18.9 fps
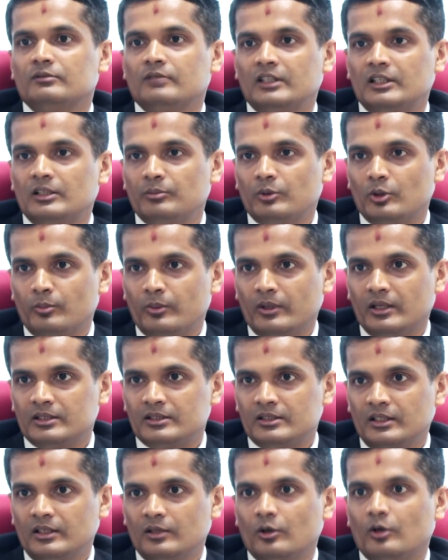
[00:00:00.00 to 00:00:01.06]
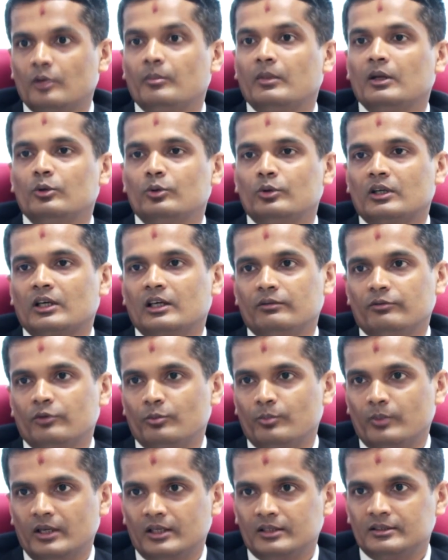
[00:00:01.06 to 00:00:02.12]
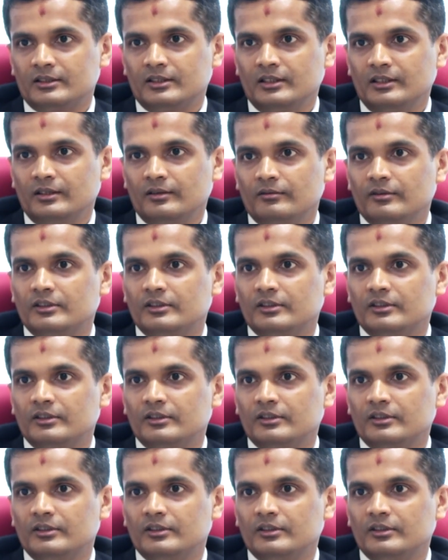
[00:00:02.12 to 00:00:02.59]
vertebroplasty or balloon kyphoplasty,